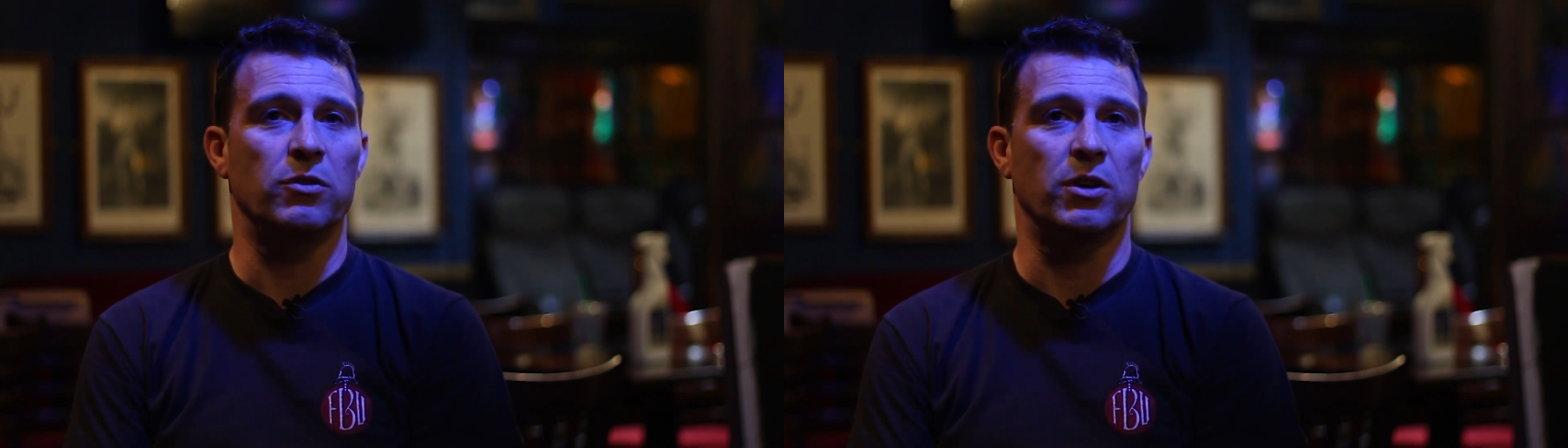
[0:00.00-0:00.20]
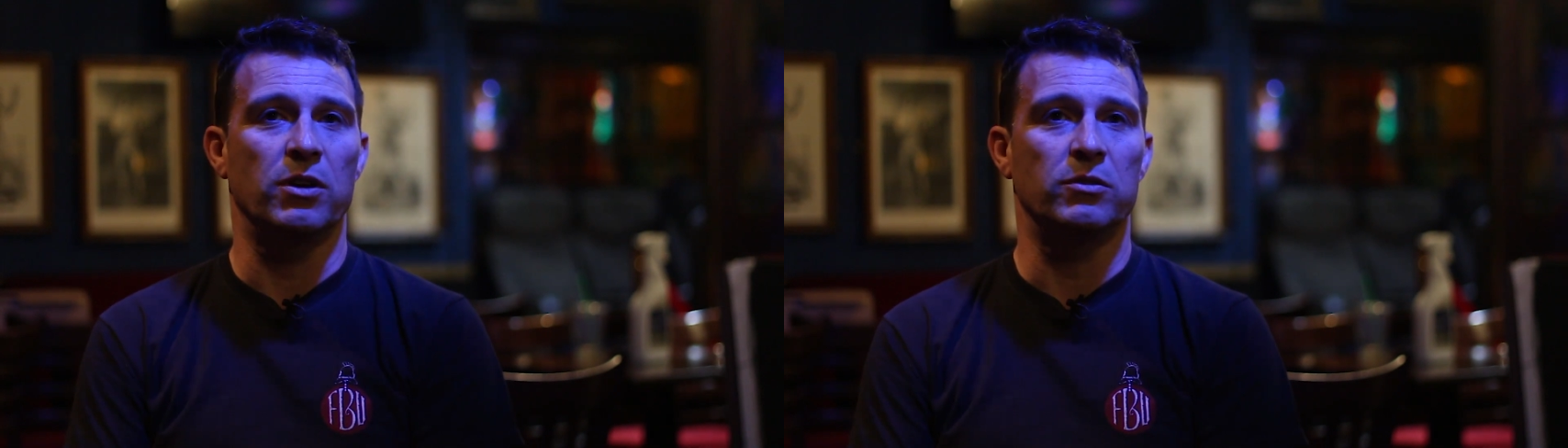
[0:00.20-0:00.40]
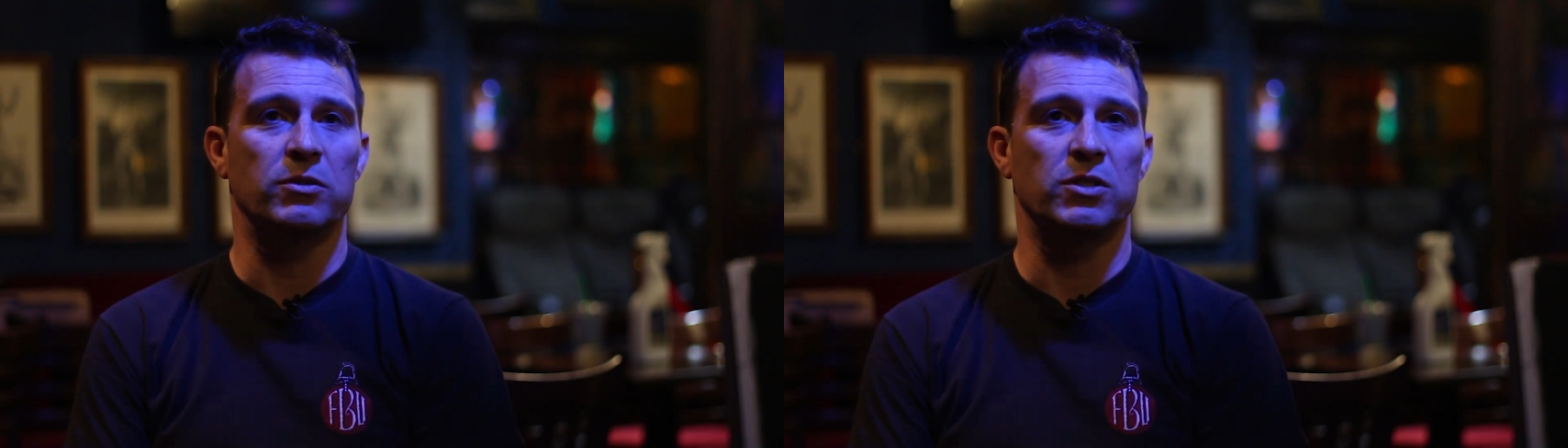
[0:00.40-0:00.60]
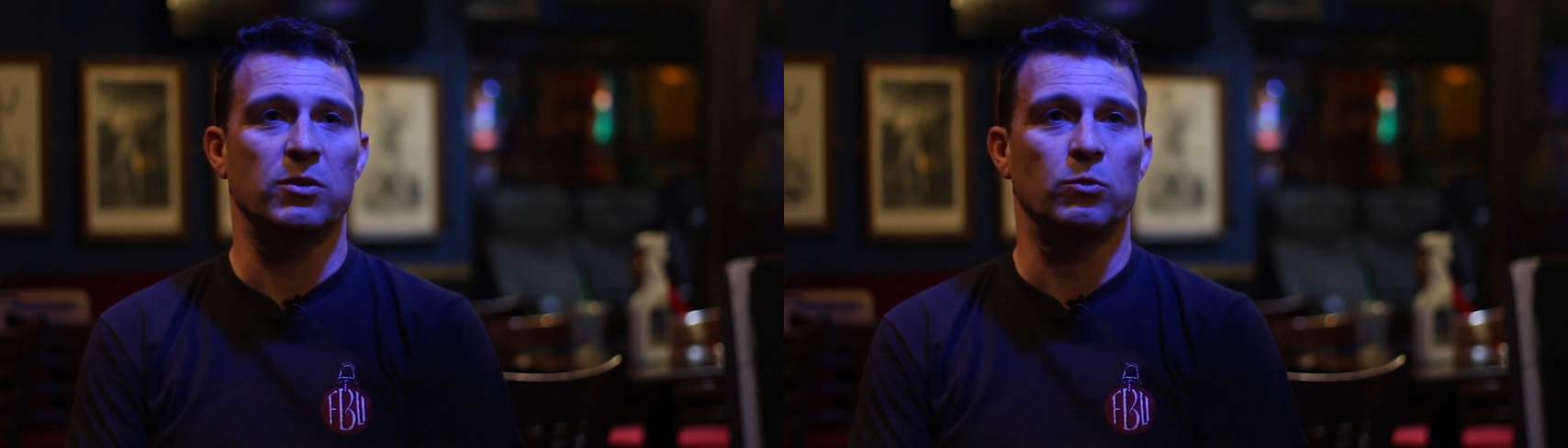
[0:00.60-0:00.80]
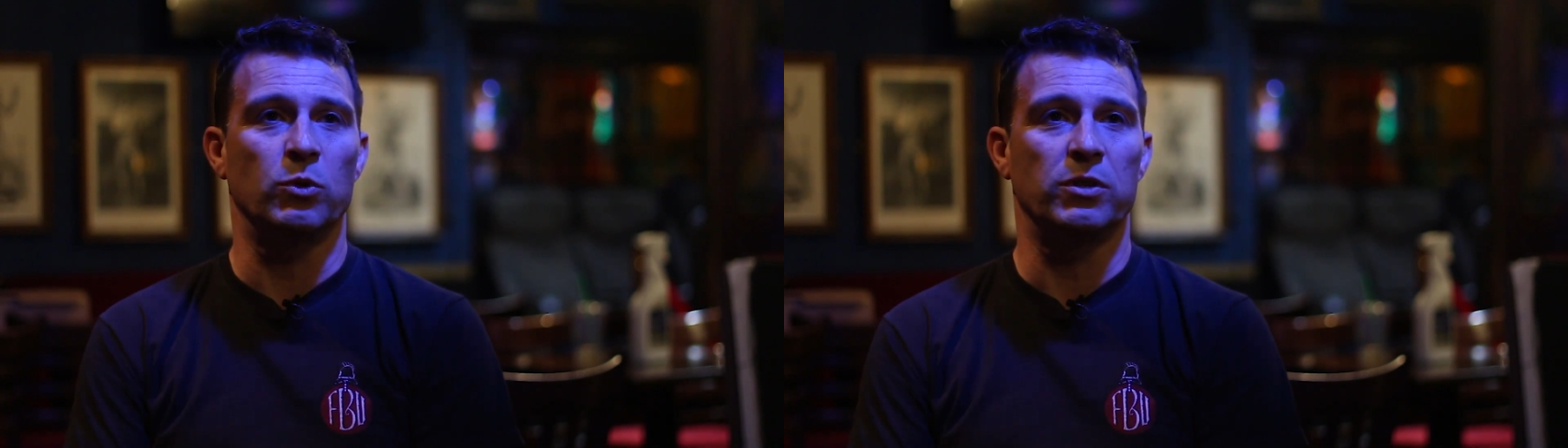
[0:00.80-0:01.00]

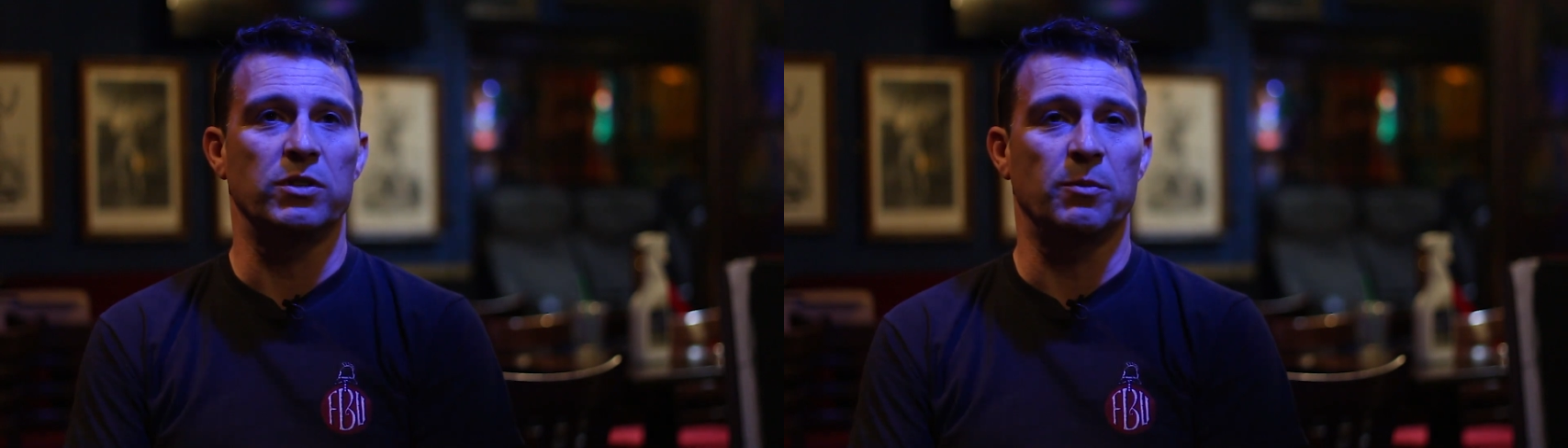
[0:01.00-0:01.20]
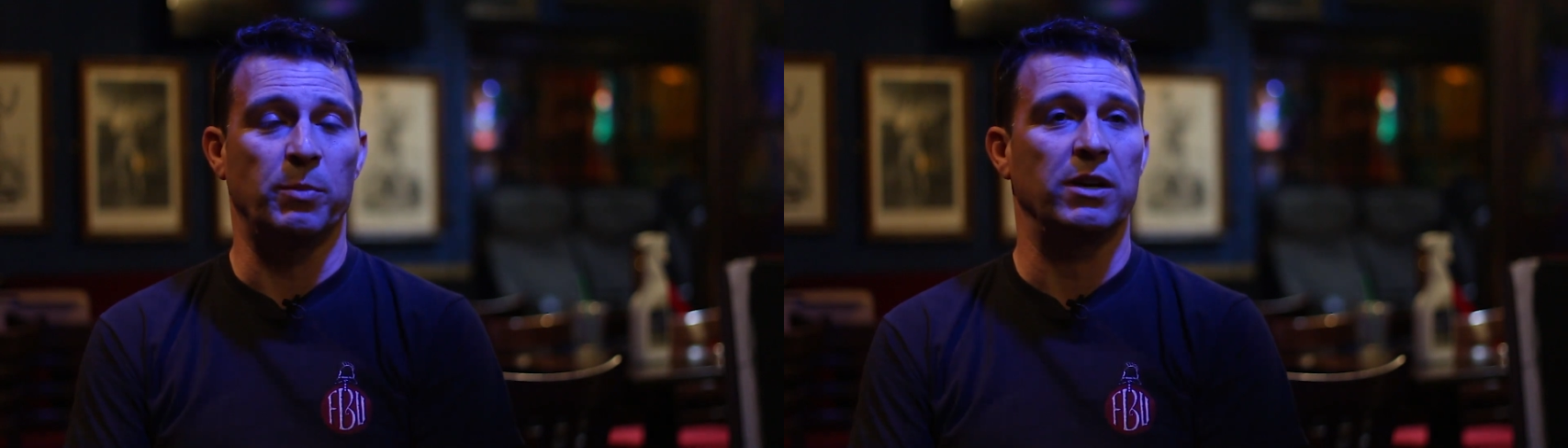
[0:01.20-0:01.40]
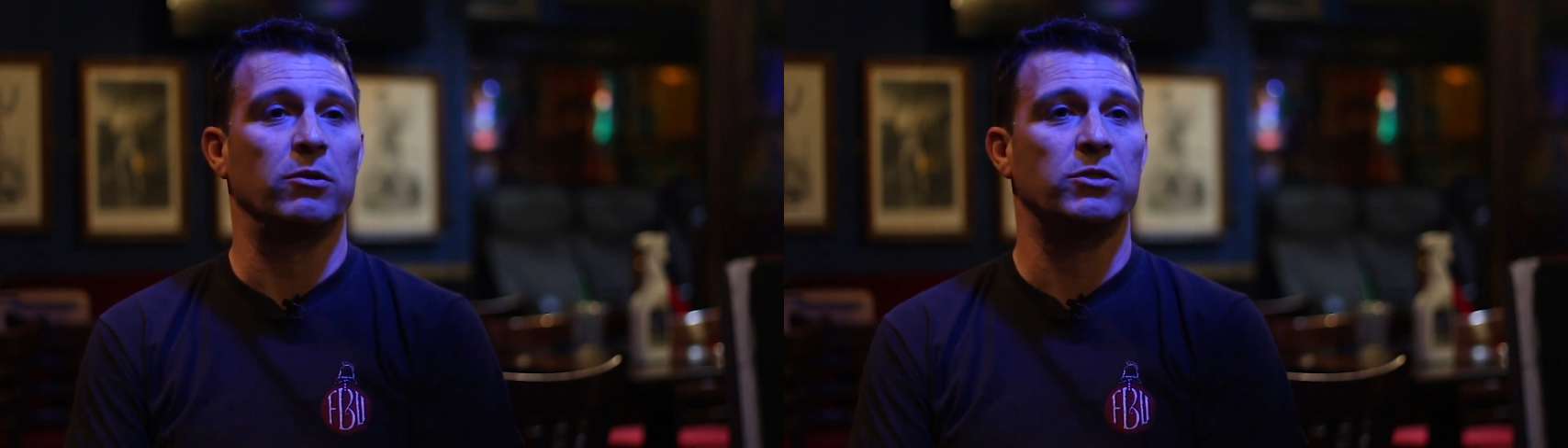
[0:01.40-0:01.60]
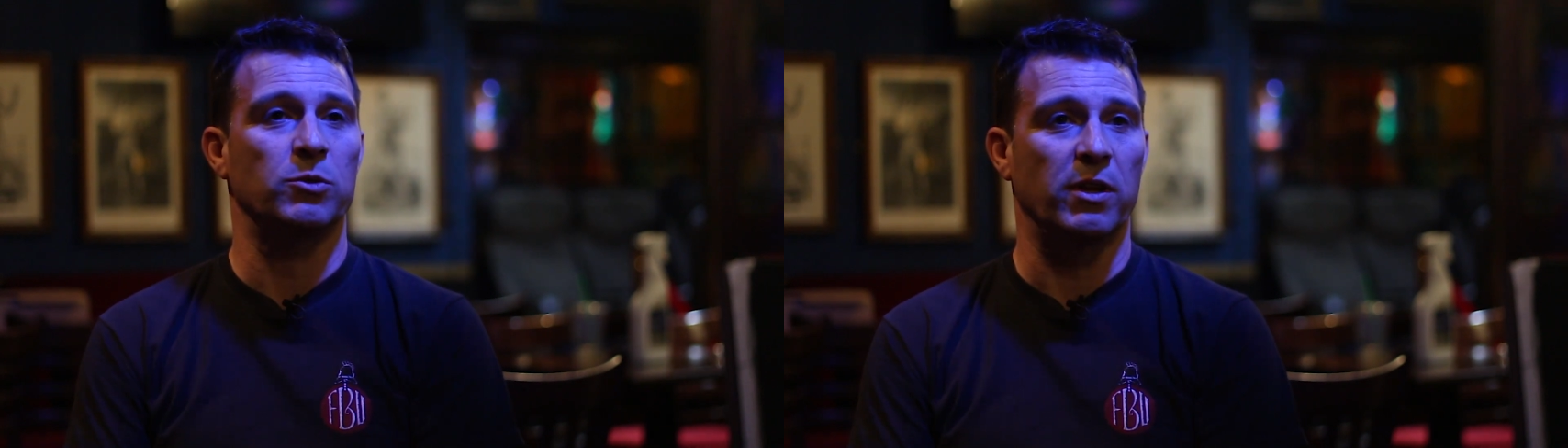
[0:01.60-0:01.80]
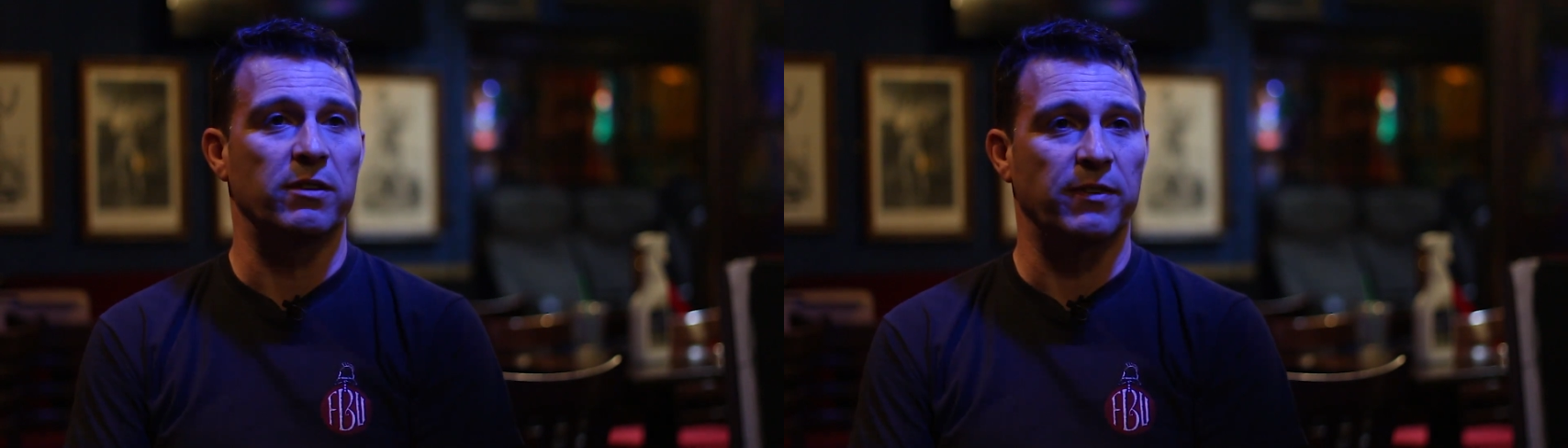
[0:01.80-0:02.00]
that would appeal
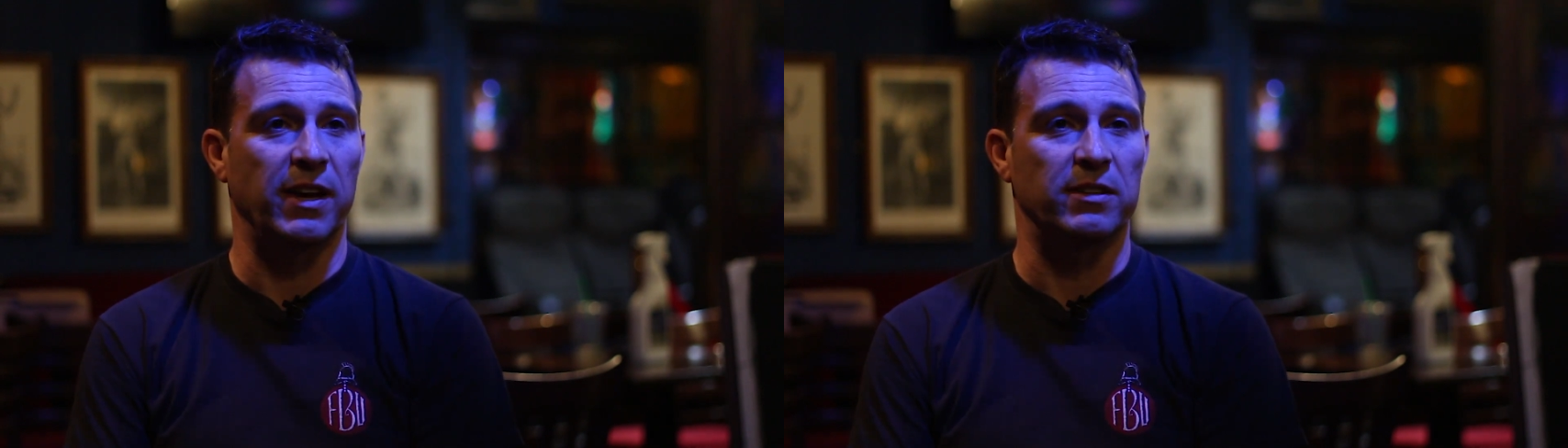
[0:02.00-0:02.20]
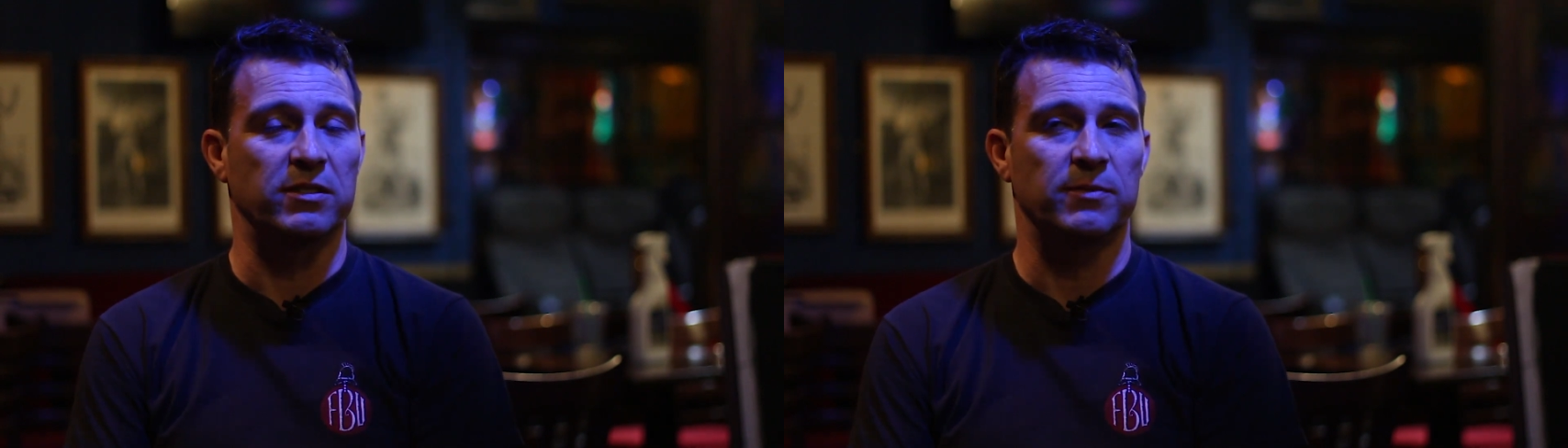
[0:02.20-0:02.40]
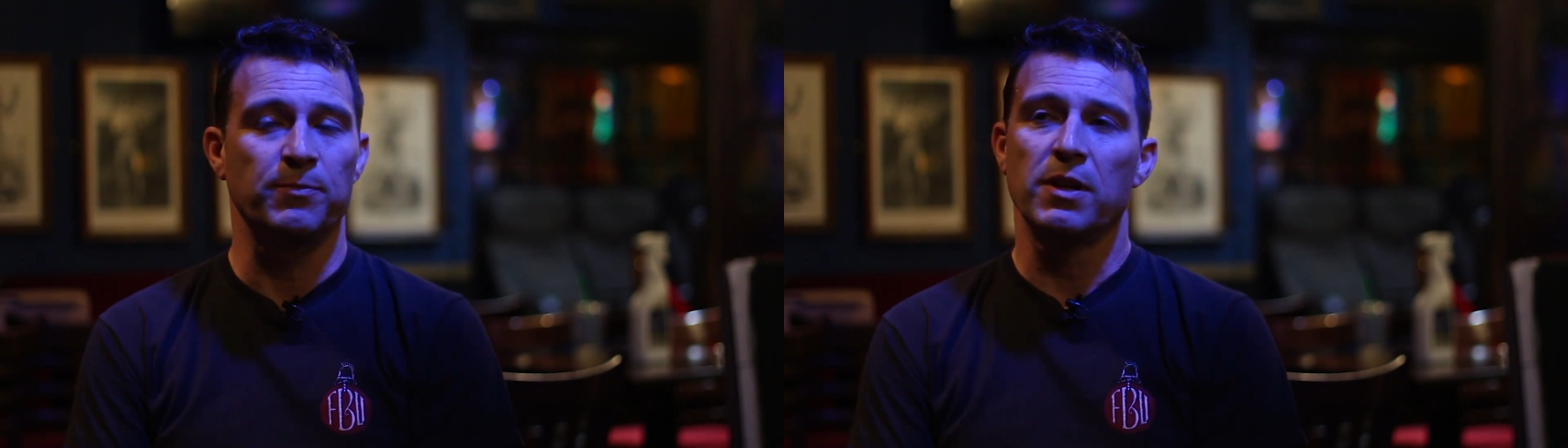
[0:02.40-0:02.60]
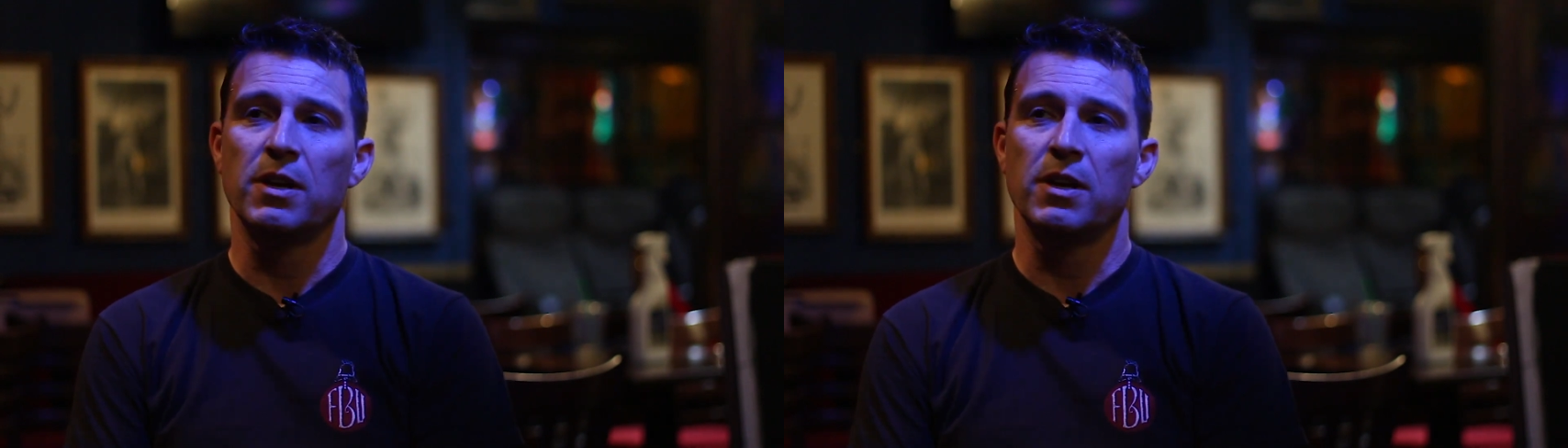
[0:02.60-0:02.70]
to other fans.